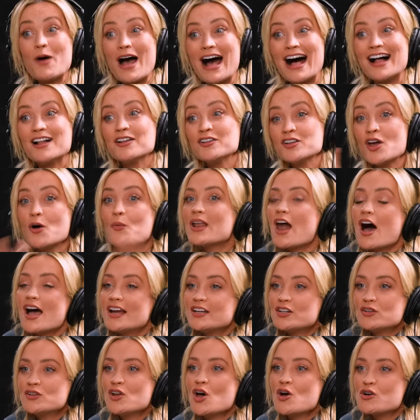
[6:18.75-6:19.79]
Well,
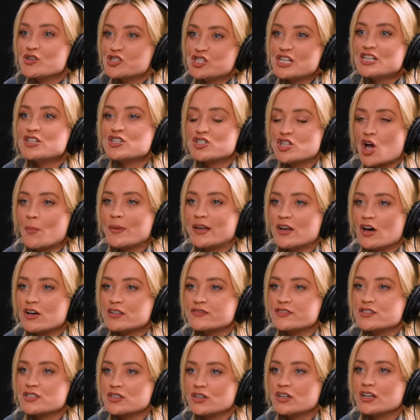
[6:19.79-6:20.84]
I don't know, because she just told me not
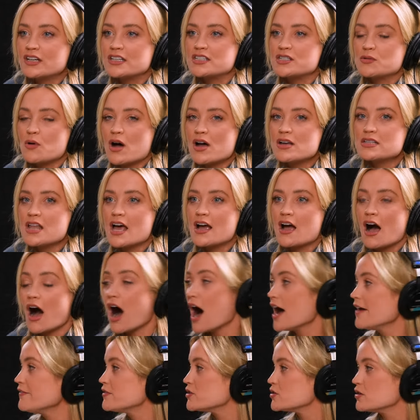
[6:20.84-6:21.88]
to circus. So I was like,
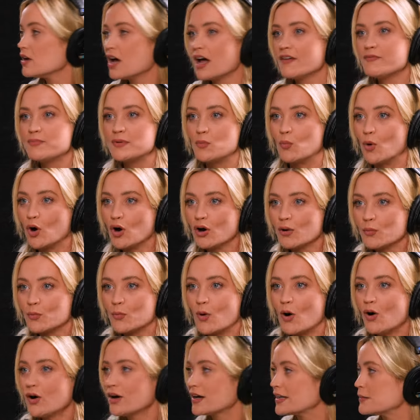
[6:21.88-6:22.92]
I've been
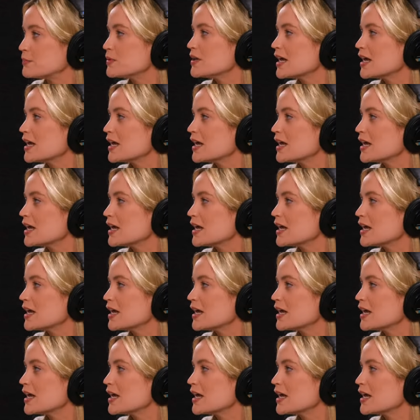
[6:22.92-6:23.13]
walking, but